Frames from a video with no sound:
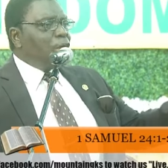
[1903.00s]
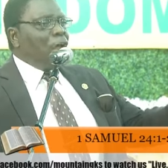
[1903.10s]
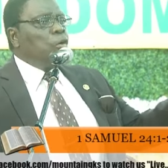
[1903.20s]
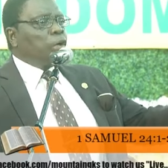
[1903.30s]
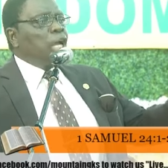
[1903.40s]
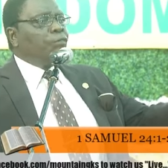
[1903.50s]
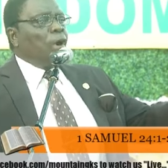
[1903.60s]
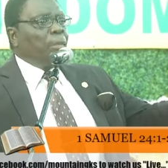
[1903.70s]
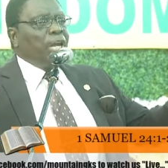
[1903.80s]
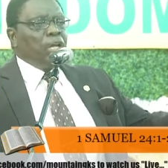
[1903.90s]
you are looking
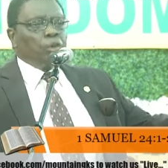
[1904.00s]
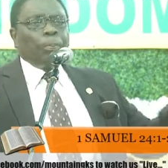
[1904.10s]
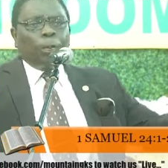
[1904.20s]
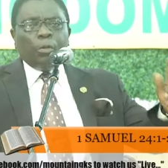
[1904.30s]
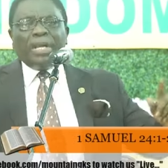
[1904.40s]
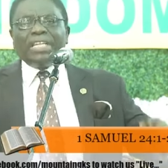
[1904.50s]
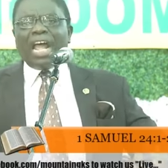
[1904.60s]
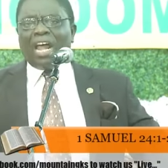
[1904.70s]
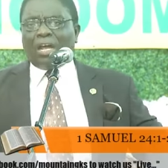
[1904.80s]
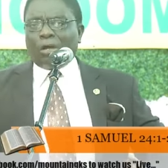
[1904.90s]
for me to pull me
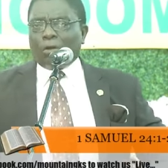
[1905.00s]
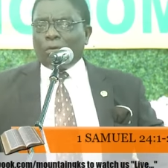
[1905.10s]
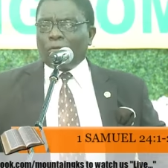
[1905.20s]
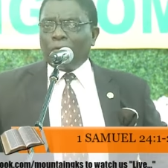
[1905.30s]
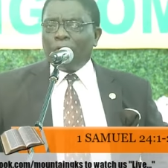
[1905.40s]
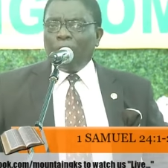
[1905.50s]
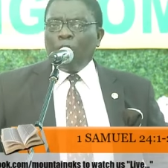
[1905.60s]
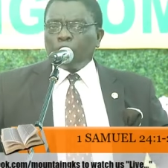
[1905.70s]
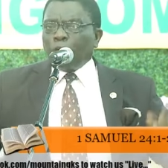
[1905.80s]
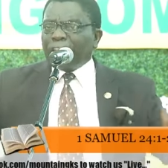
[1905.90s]
down,
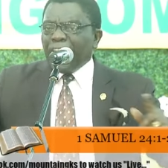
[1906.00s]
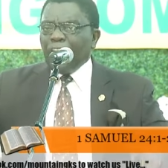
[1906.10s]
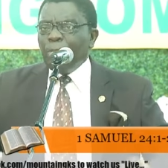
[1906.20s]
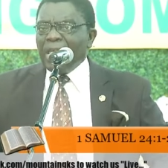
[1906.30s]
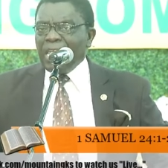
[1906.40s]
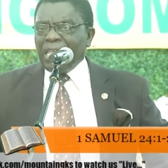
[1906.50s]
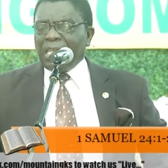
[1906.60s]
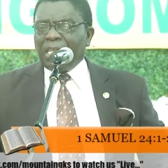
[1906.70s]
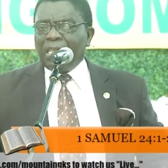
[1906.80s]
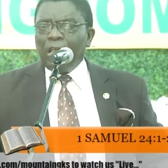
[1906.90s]
to kill
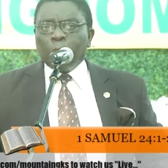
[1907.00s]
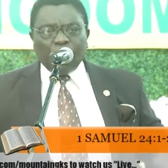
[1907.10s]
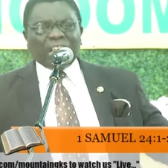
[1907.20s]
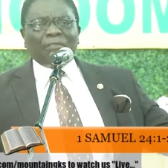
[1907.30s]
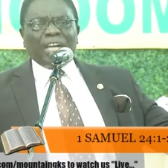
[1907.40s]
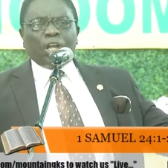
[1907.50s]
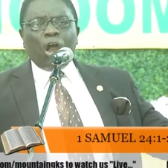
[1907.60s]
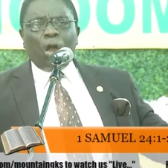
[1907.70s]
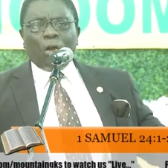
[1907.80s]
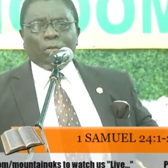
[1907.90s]
me. What have I
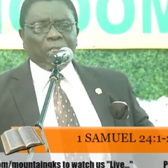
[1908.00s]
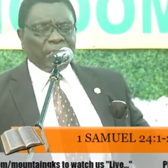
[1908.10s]
done?